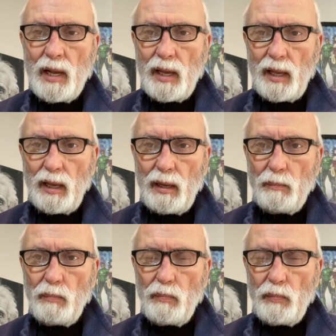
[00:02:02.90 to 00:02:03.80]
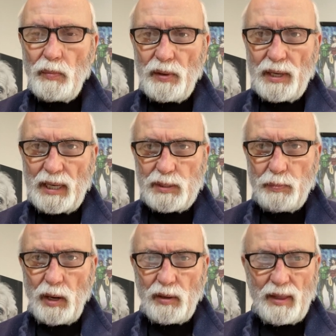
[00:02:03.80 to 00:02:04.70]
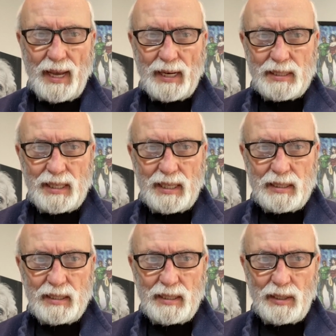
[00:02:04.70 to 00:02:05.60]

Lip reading: The next part of that is that,